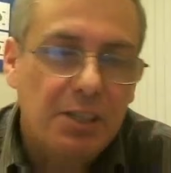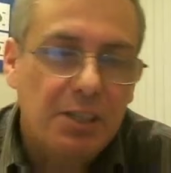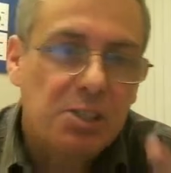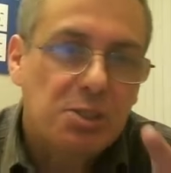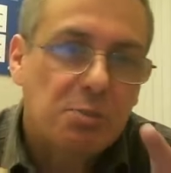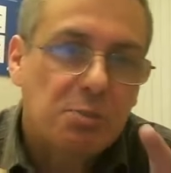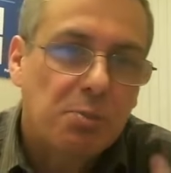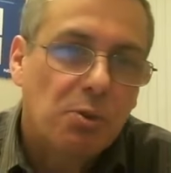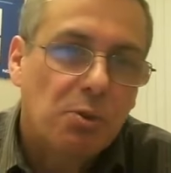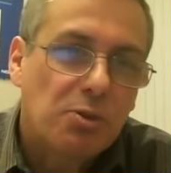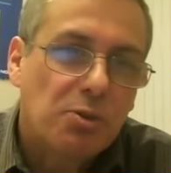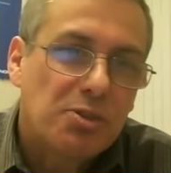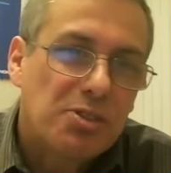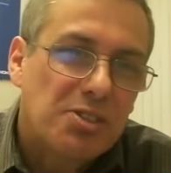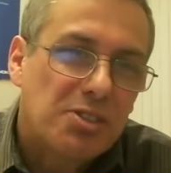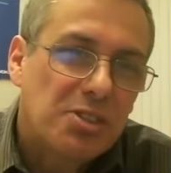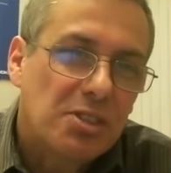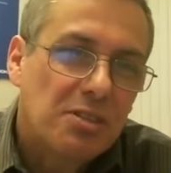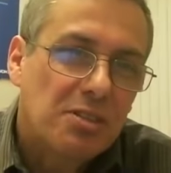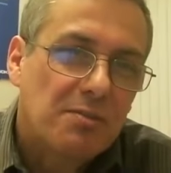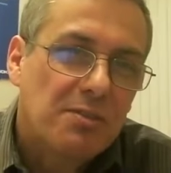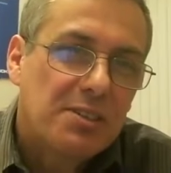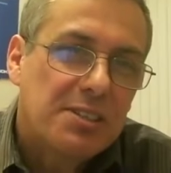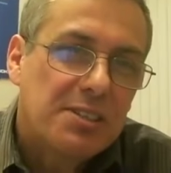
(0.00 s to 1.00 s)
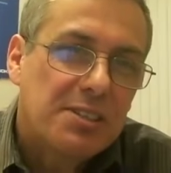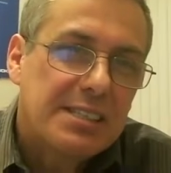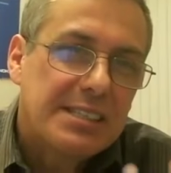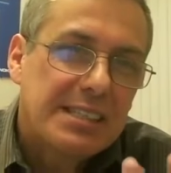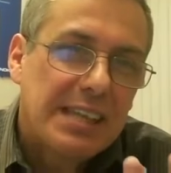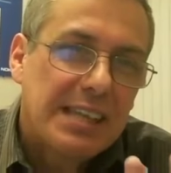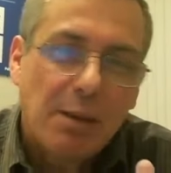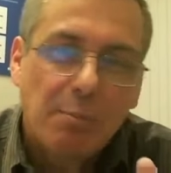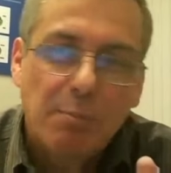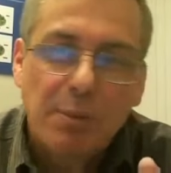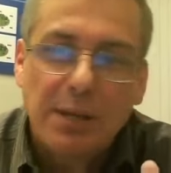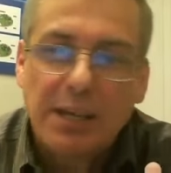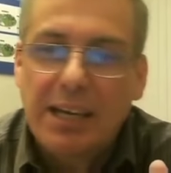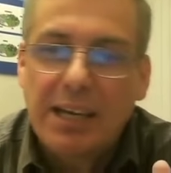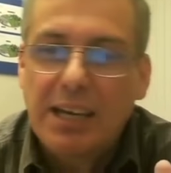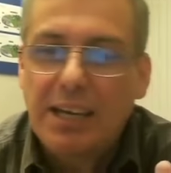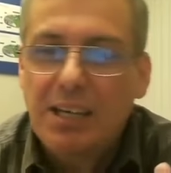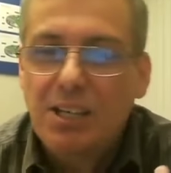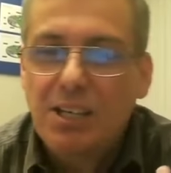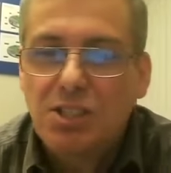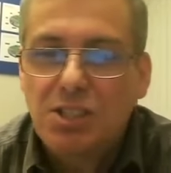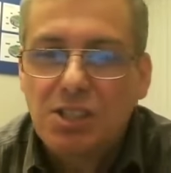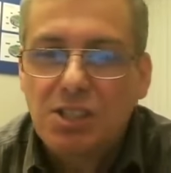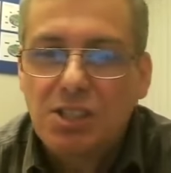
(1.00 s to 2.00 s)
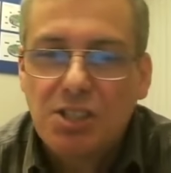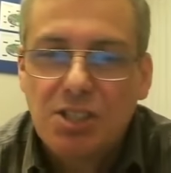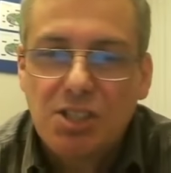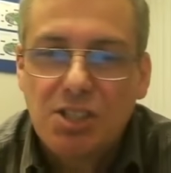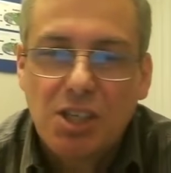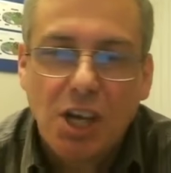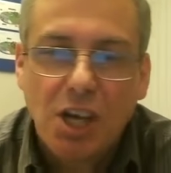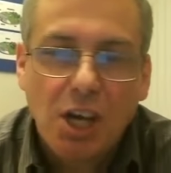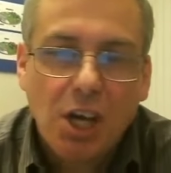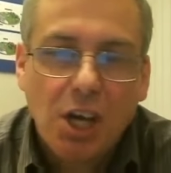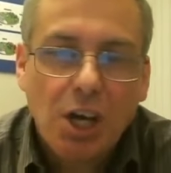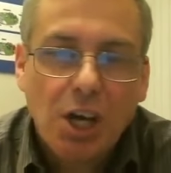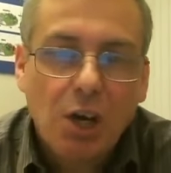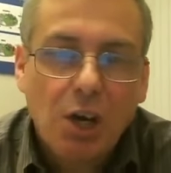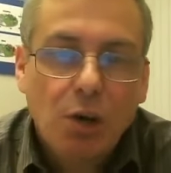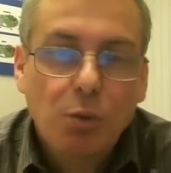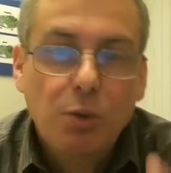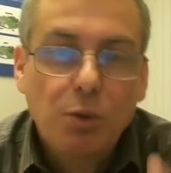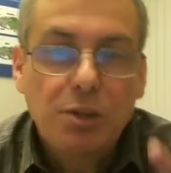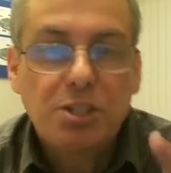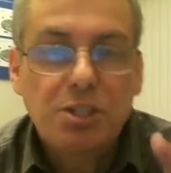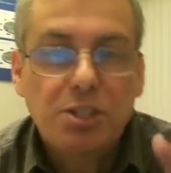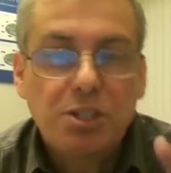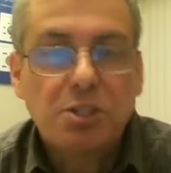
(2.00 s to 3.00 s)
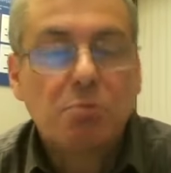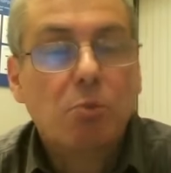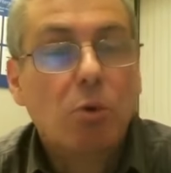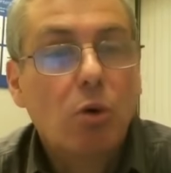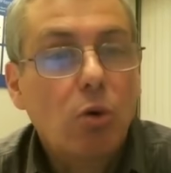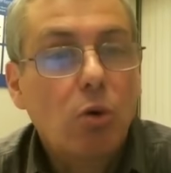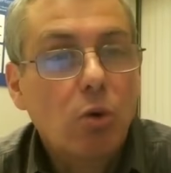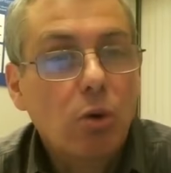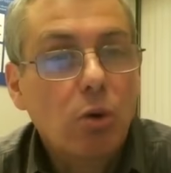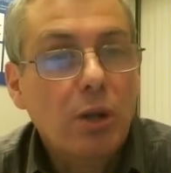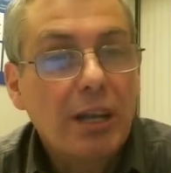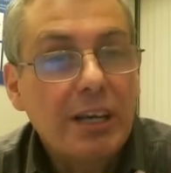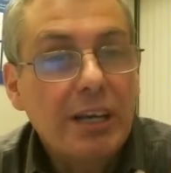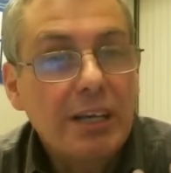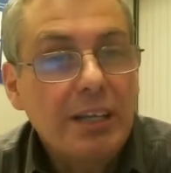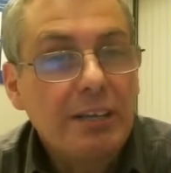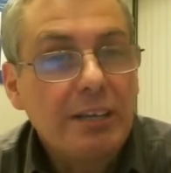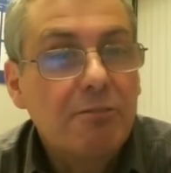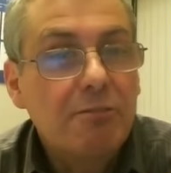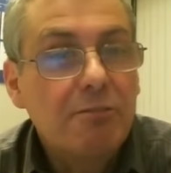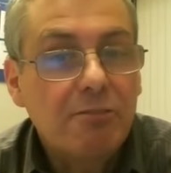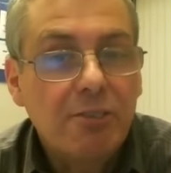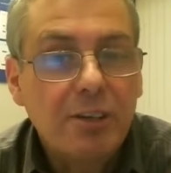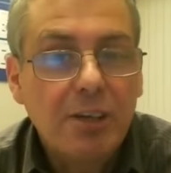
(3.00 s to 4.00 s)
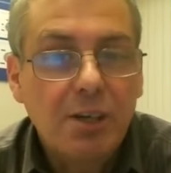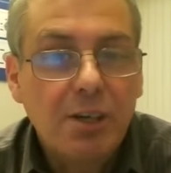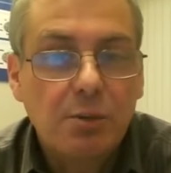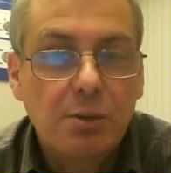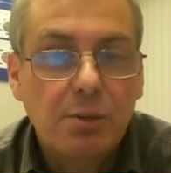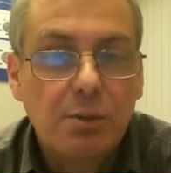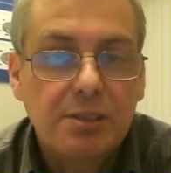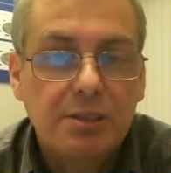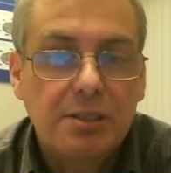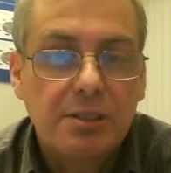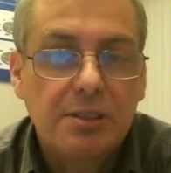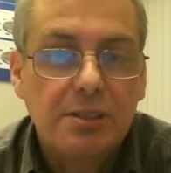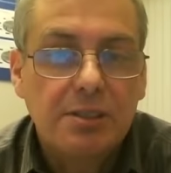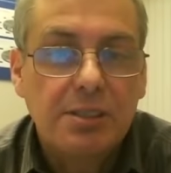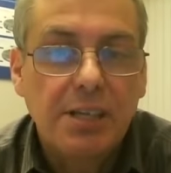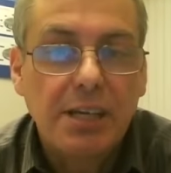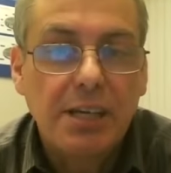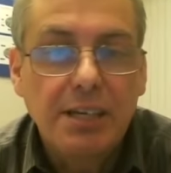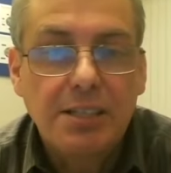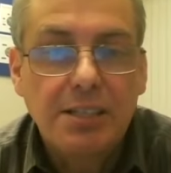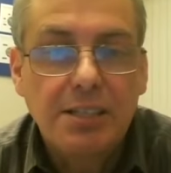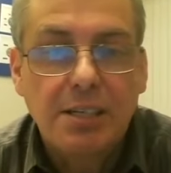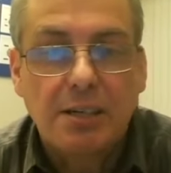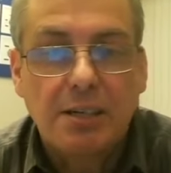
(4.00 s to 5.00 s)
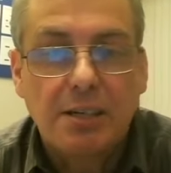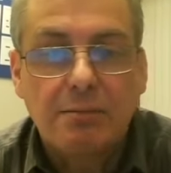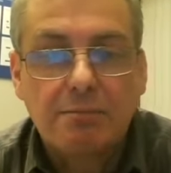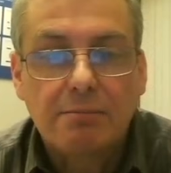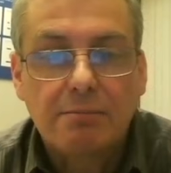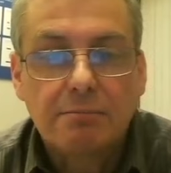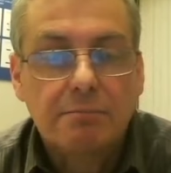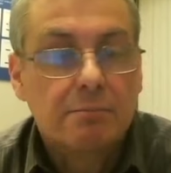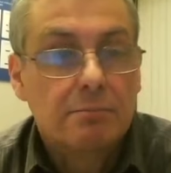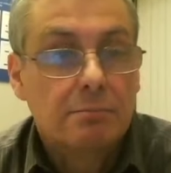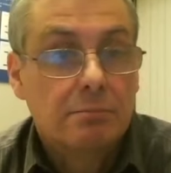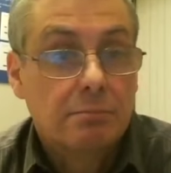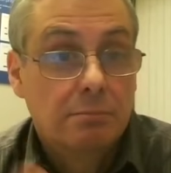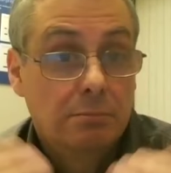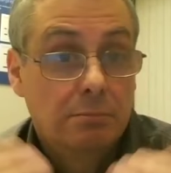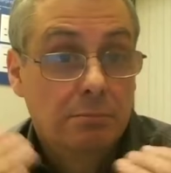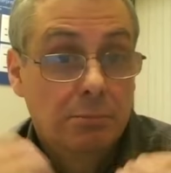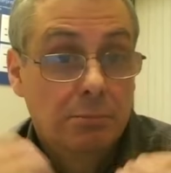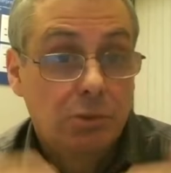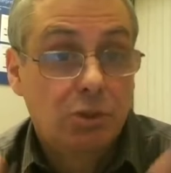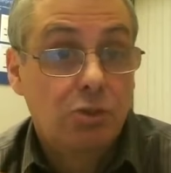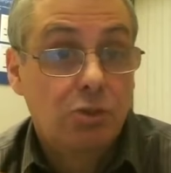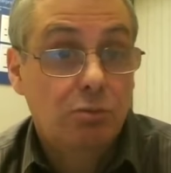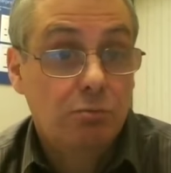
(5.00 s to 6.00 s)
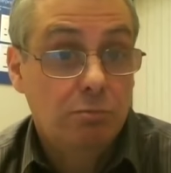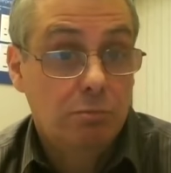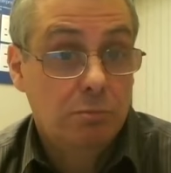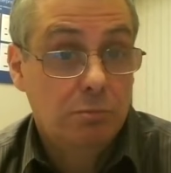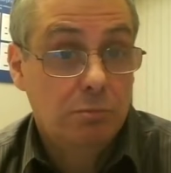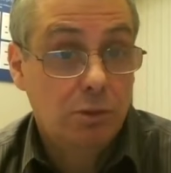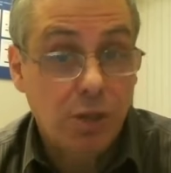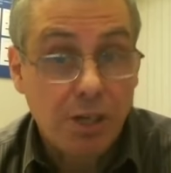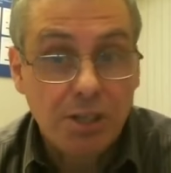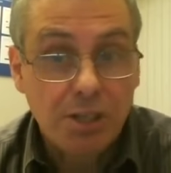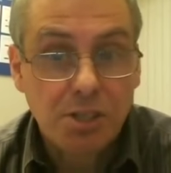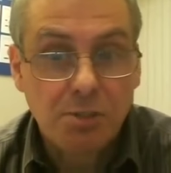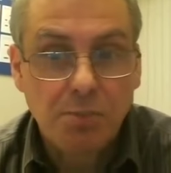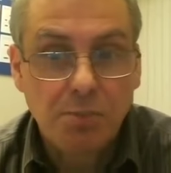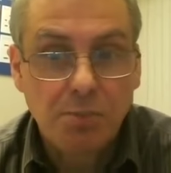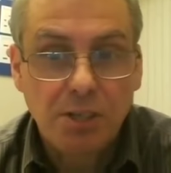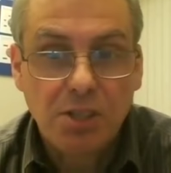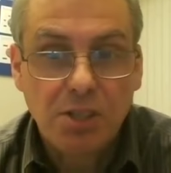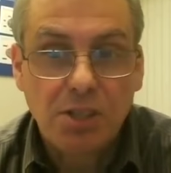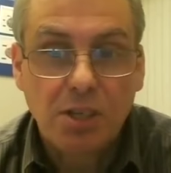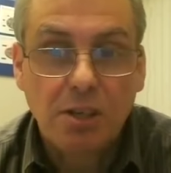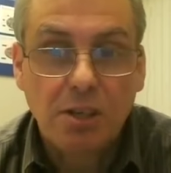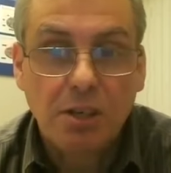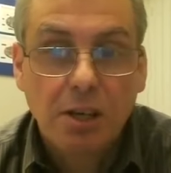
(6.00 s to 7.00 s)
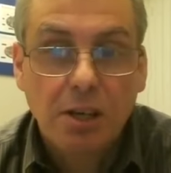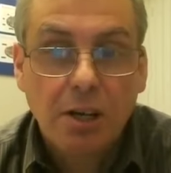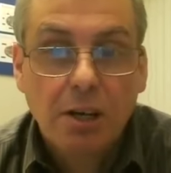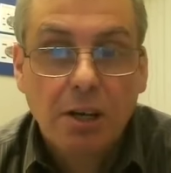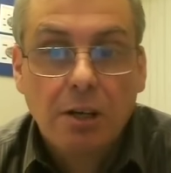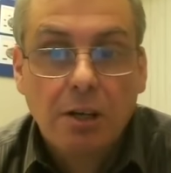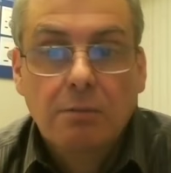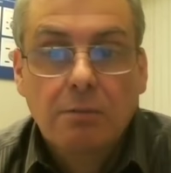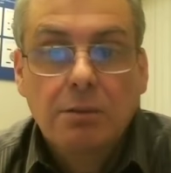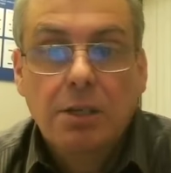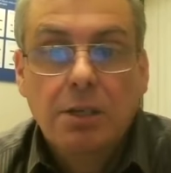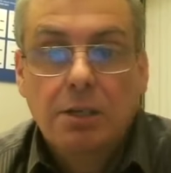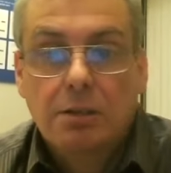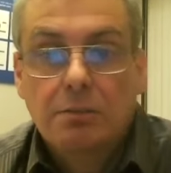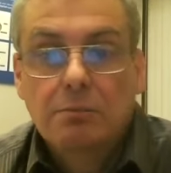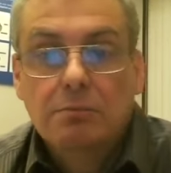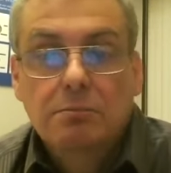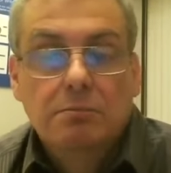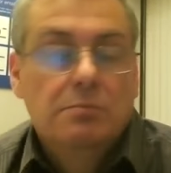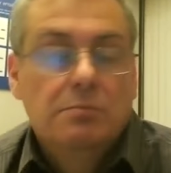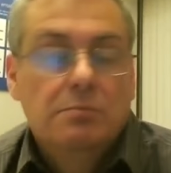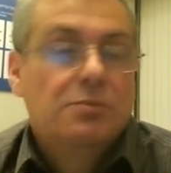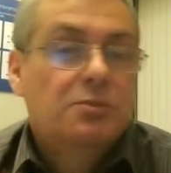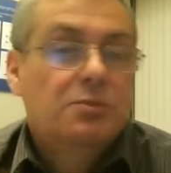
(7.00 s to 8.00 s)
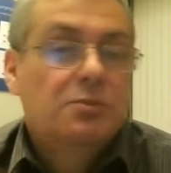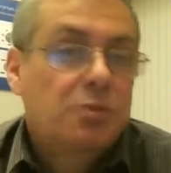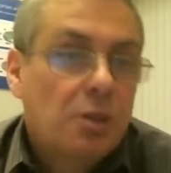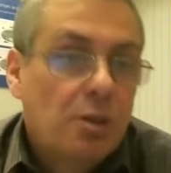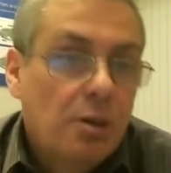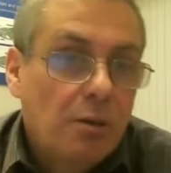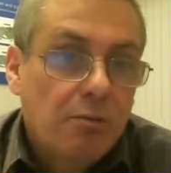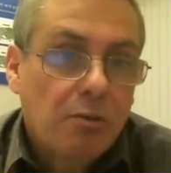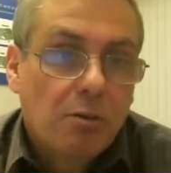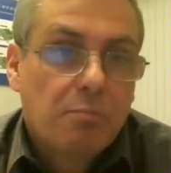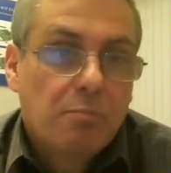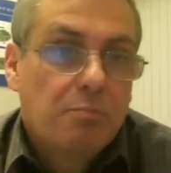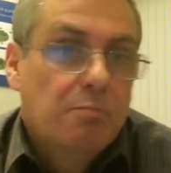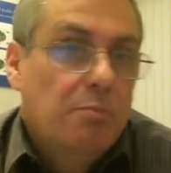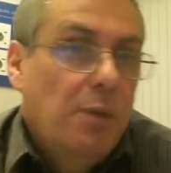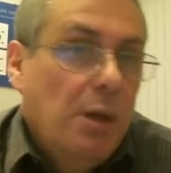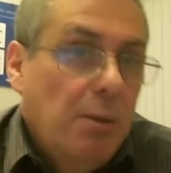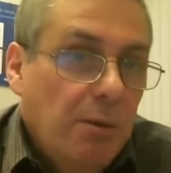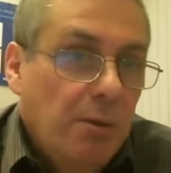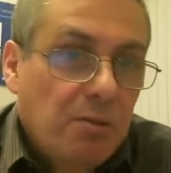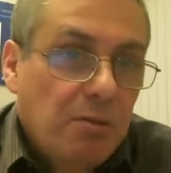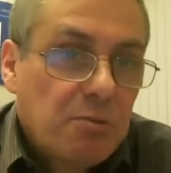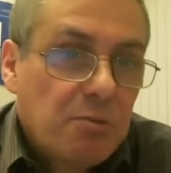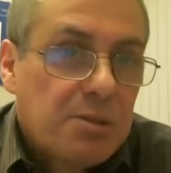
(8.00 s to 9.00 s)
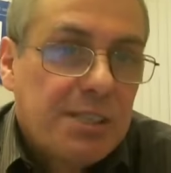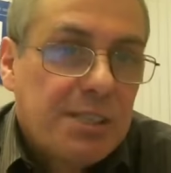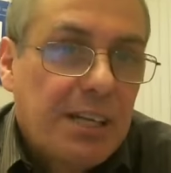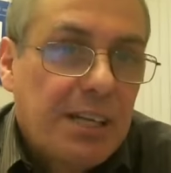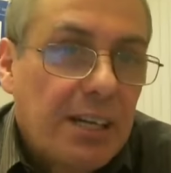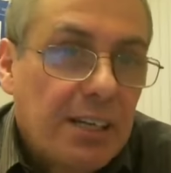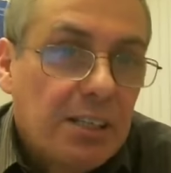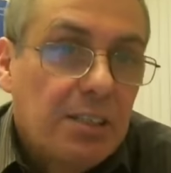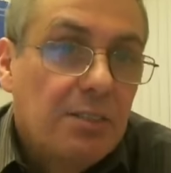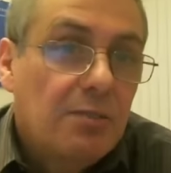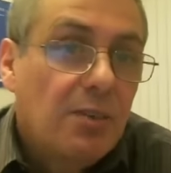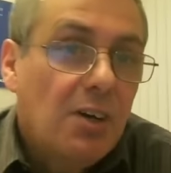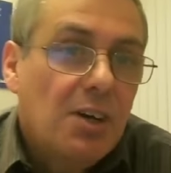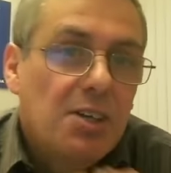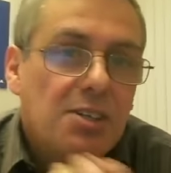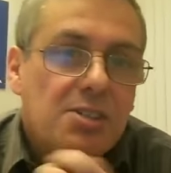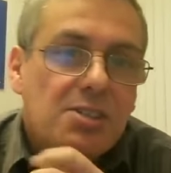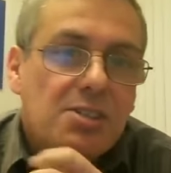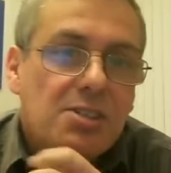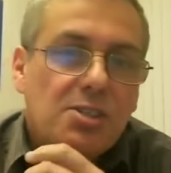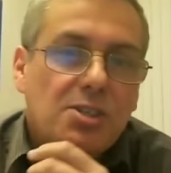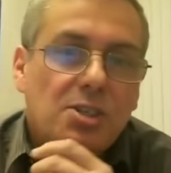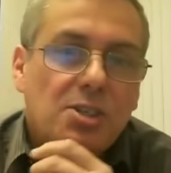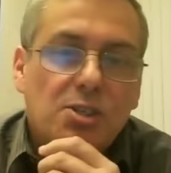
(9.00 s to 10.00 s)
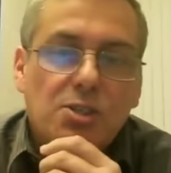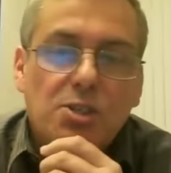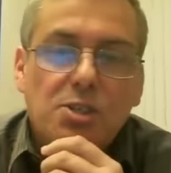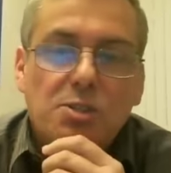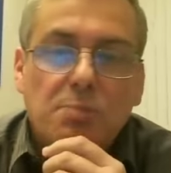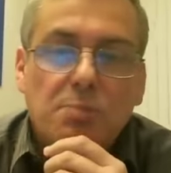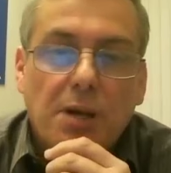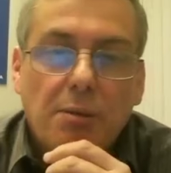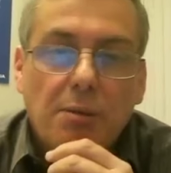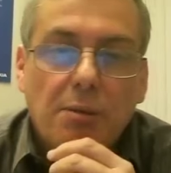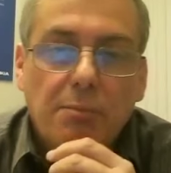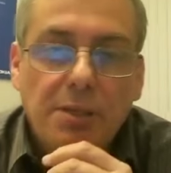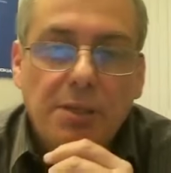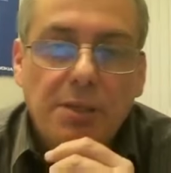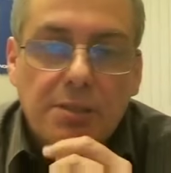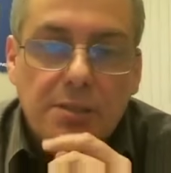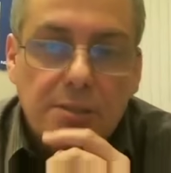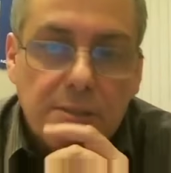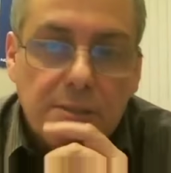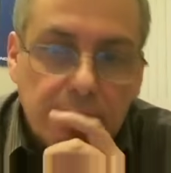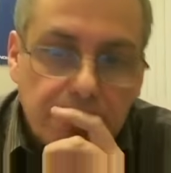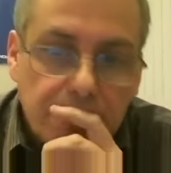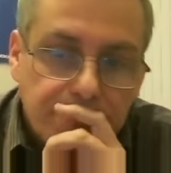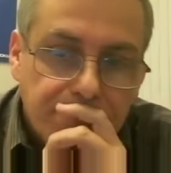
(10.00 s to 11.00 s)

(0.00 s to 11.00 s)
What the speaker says: support services and applications with small and infrequent data transmission, from static devices such as smart meters.